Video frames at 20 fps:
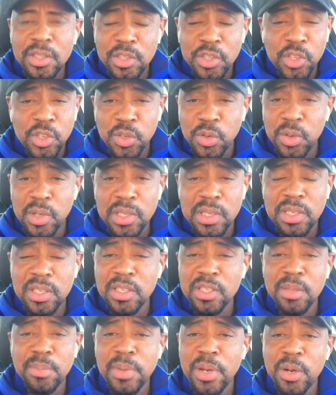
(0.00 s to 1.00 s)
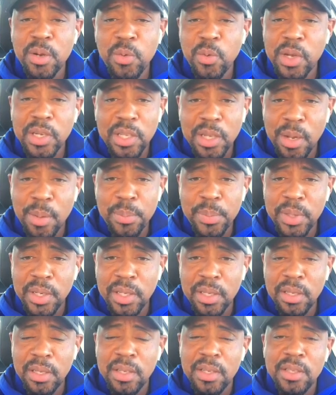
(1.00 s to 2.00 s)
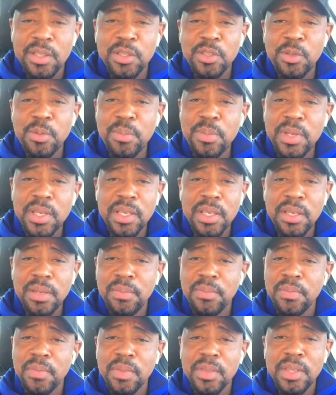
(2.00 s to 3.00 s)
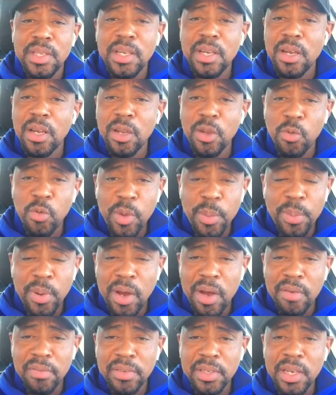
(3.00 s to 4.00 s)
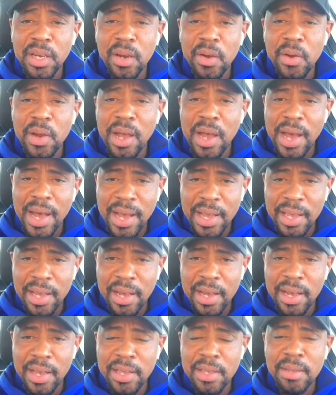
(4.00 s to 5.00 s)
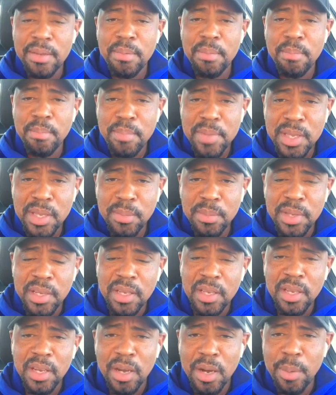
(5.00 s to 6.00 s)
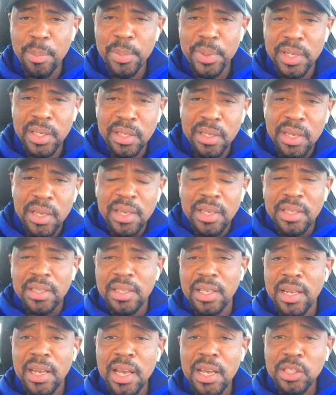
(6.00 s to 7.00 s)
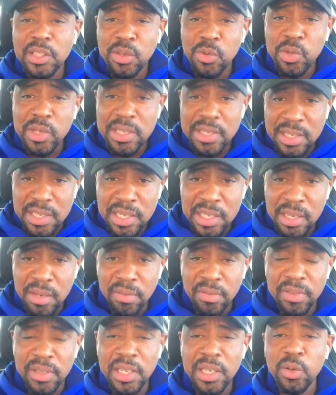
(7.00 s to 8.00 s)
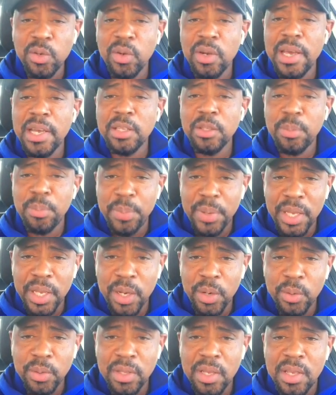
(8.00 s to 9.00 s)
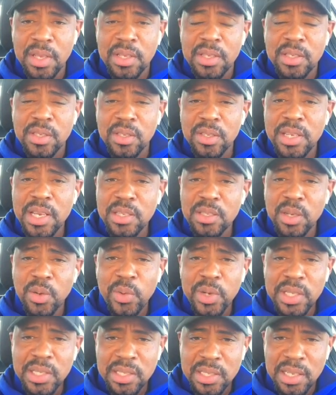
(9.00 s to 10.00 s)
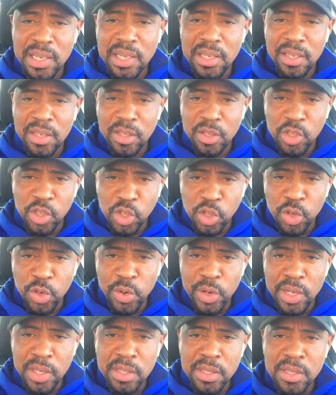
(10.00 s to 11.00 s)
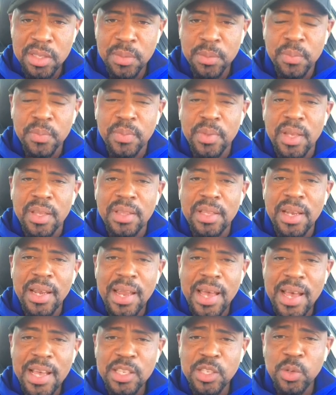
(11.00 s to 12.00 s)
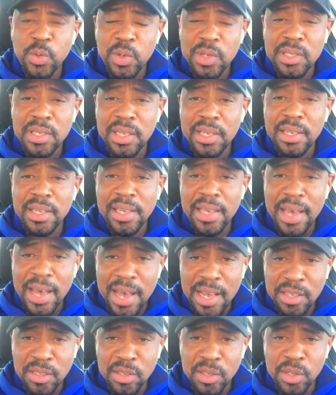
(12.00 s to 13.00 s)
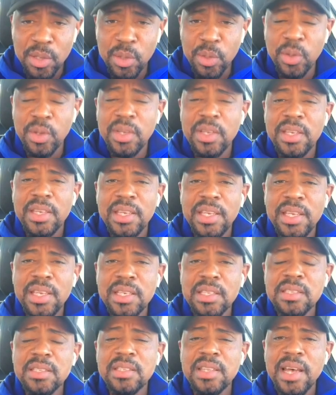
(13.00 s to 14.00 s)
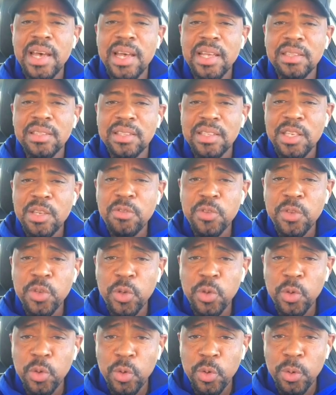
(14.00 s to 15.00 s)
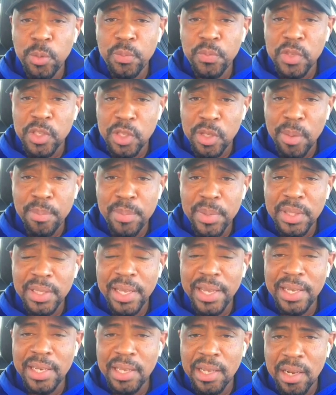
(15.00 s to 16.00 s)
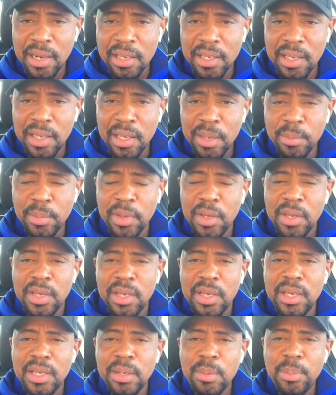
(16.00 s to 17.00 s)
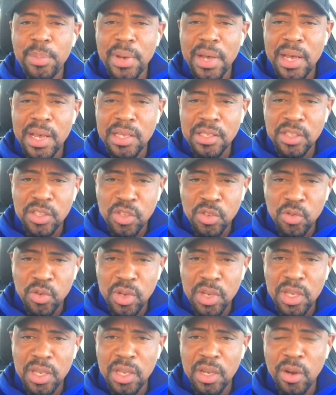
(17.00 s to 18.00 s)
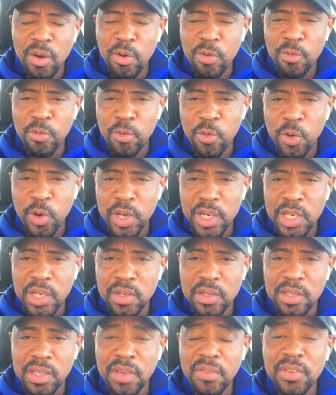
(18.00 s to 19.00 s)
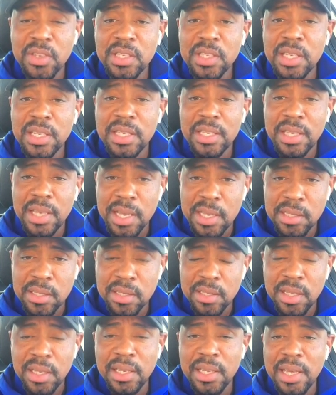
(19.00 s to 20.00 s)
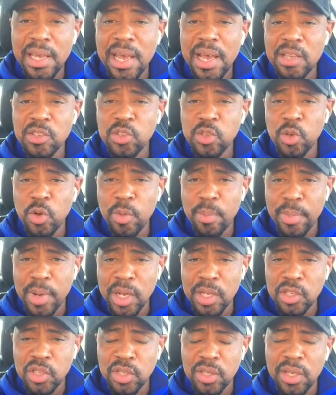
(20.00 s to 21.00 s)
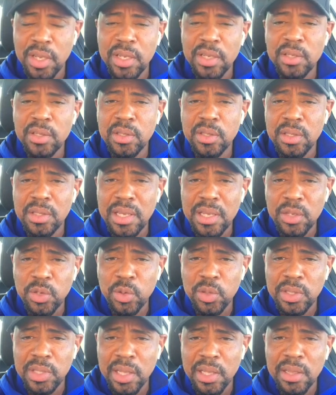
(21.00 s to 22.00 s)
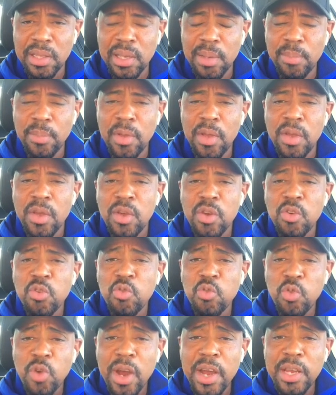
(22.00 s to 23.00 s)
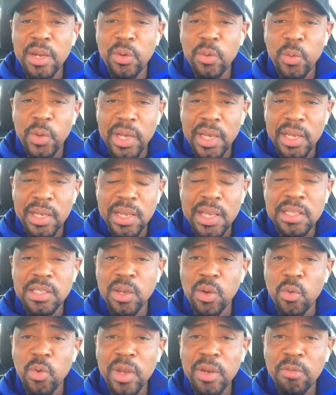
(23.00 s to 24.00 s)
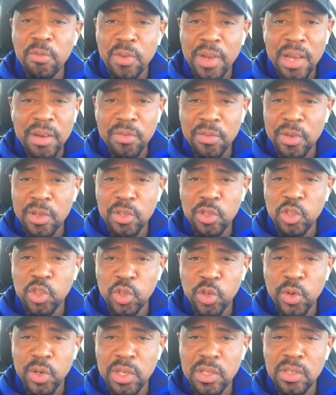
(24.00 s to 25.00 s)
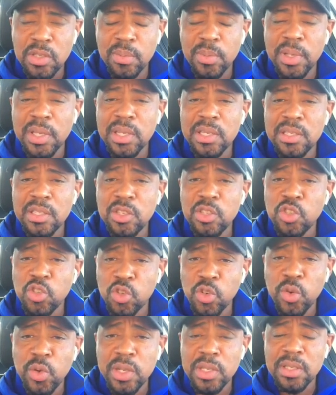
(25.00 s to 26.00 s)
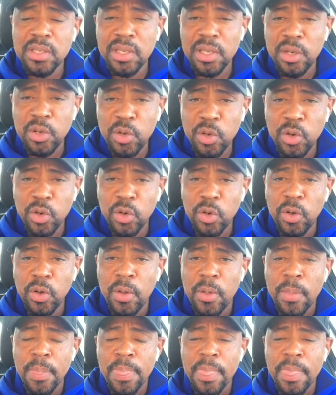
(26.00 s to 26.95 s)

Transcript: insurance, it doesn't matter what company, to me, they are a ripoff. They are a I I Mimi company. They like to receive, they don't like to pay out. So that's why when you're seeking an insurance, the last question they ask you is that if you submit any claim in the past three or four years. If you said yes, then they ask you how much and then you tell them. Right away, that's a red flag for insurance because insurance, they know